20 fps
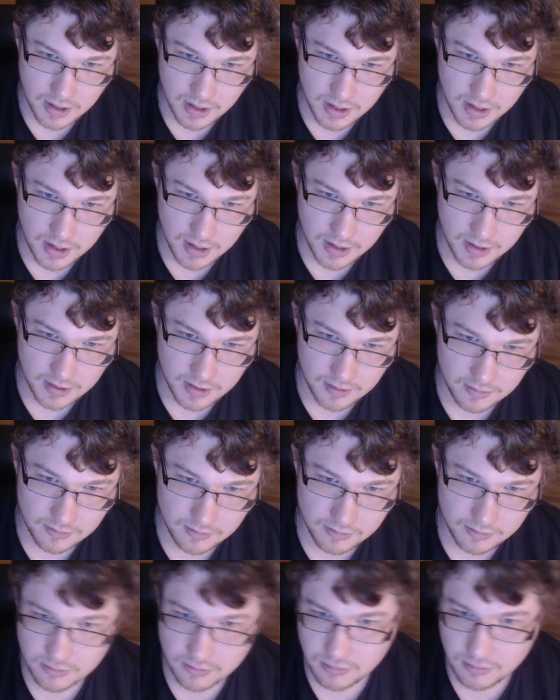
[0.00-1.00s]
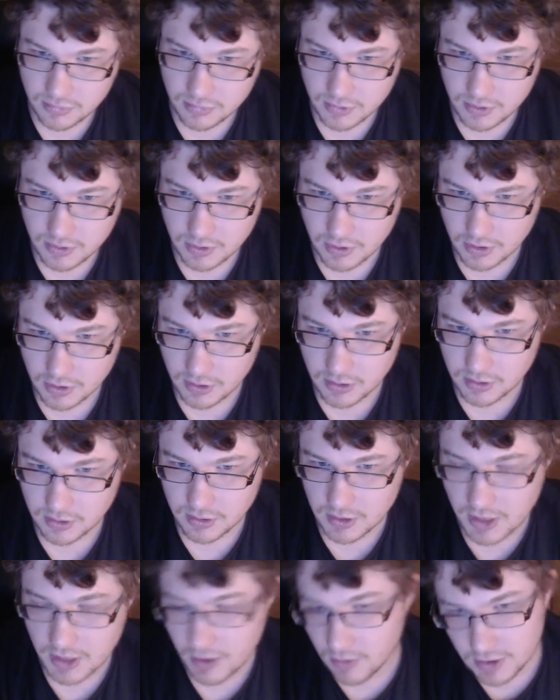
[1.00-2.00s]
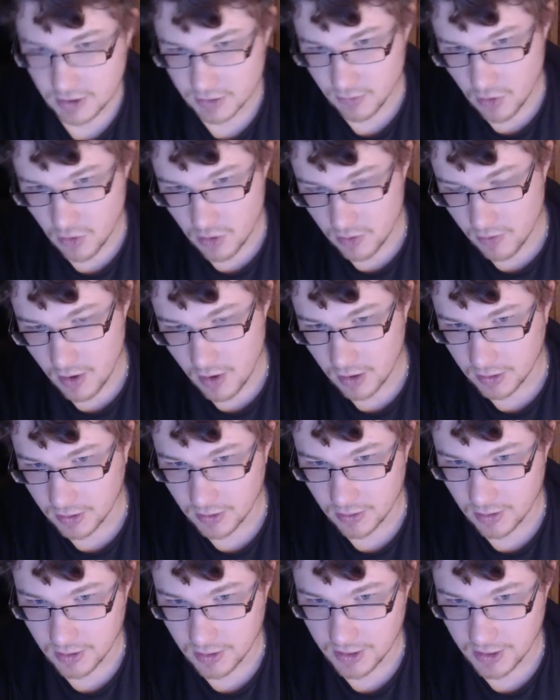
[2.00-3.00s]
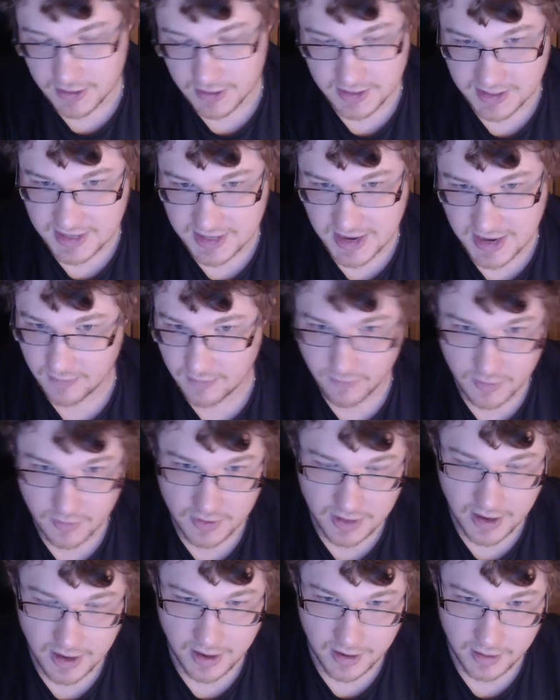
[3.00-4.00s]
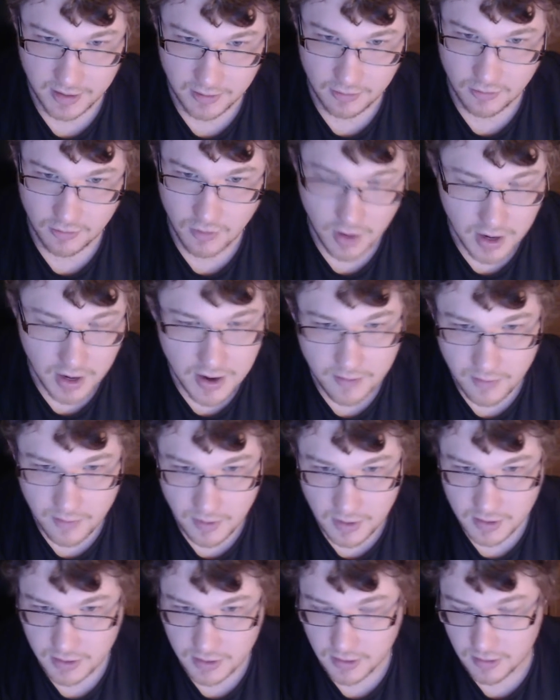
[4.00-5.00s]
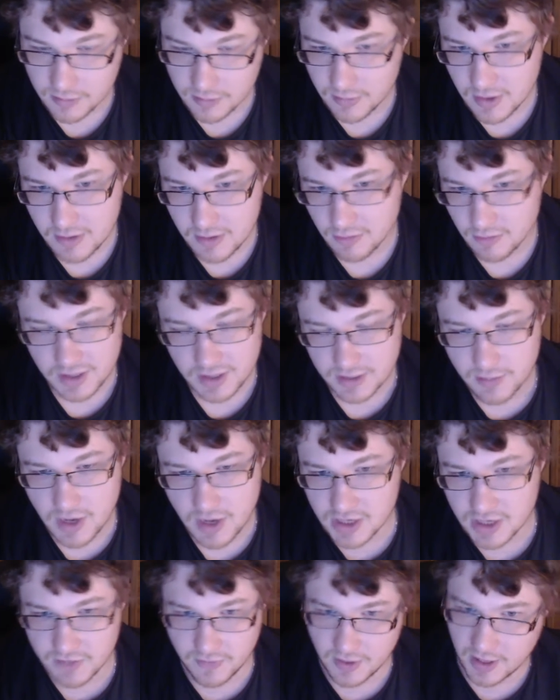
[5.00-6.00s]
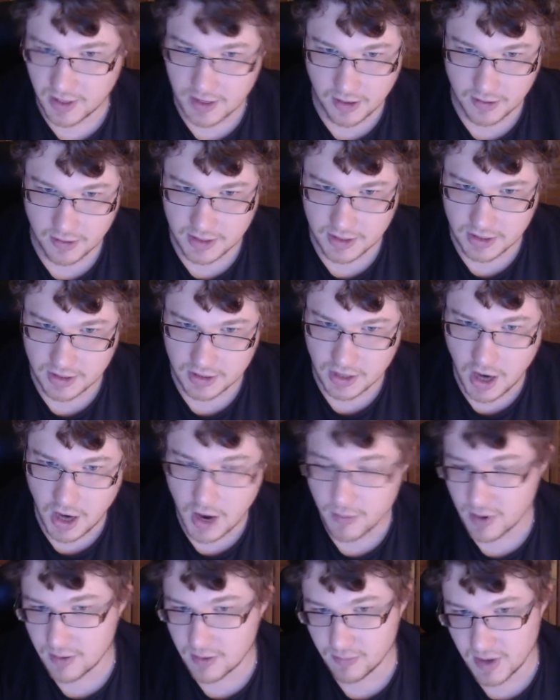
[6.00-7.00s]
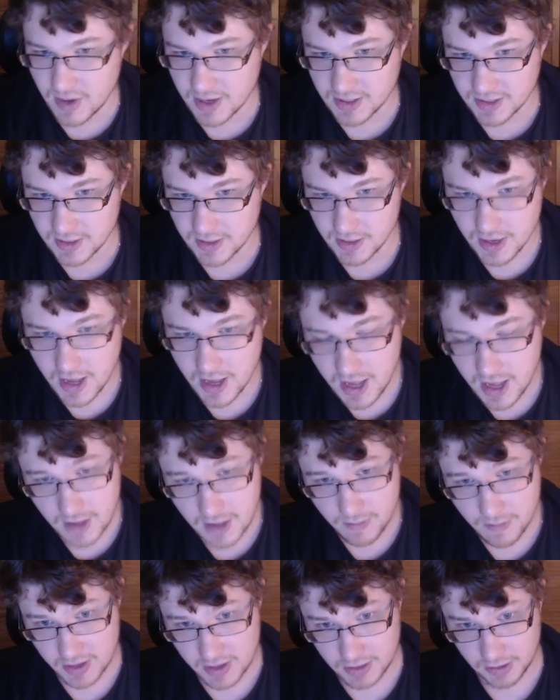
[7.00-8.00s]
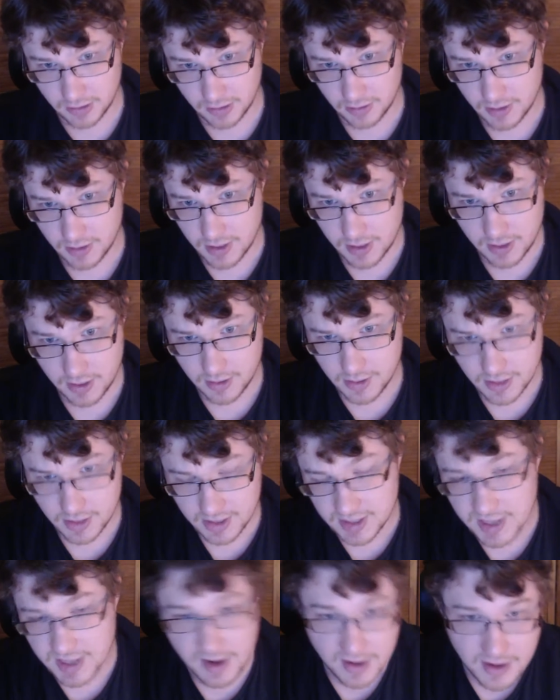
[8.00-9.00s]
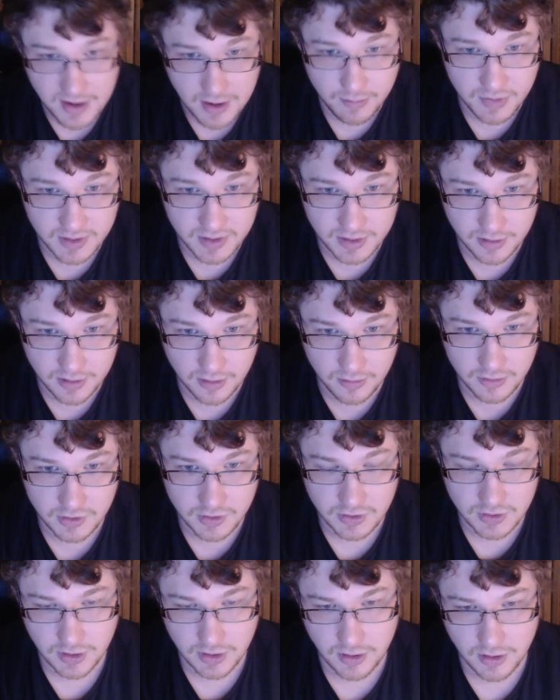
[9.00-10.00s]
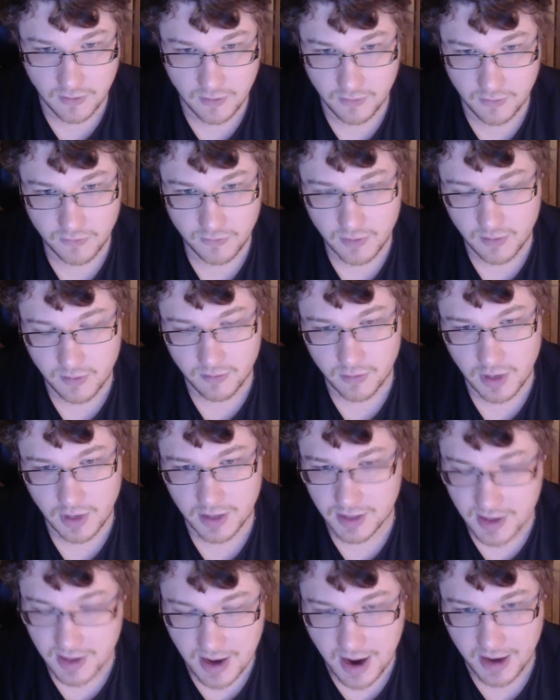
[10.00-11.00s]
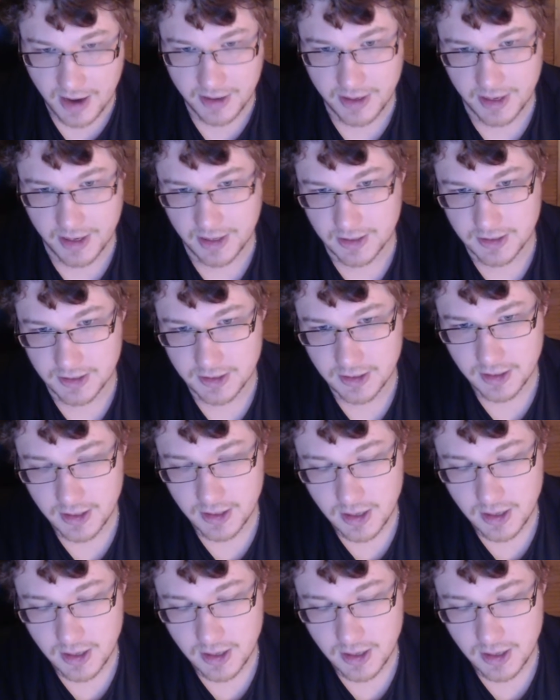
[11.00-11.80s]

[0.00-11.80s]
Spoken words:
Um, Anyone's more than welcome to look at it. Zhang for Tang, whatever. It wasn't much of an account. I just copy and pasted basically the Tick episodes, from like the 90s.